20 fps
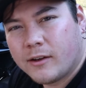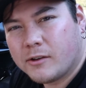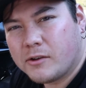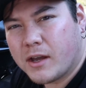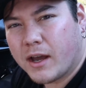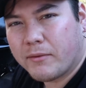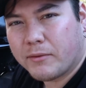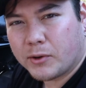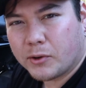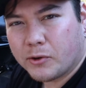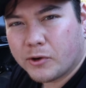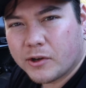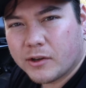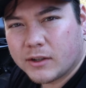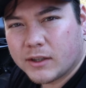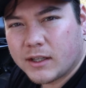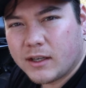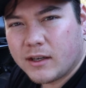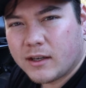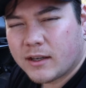you have an oil
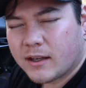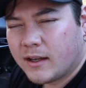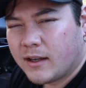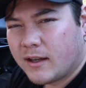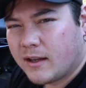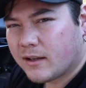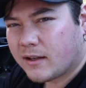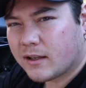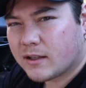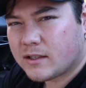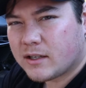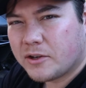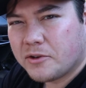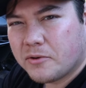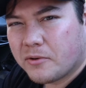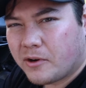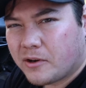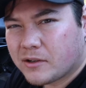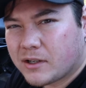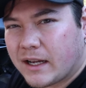leak, it can tell
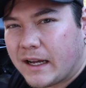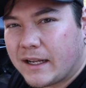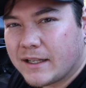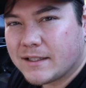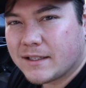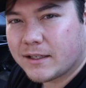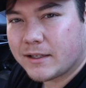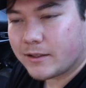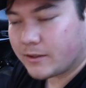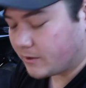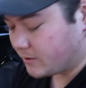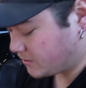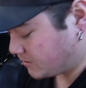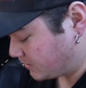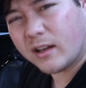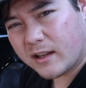you all kinds of conditions.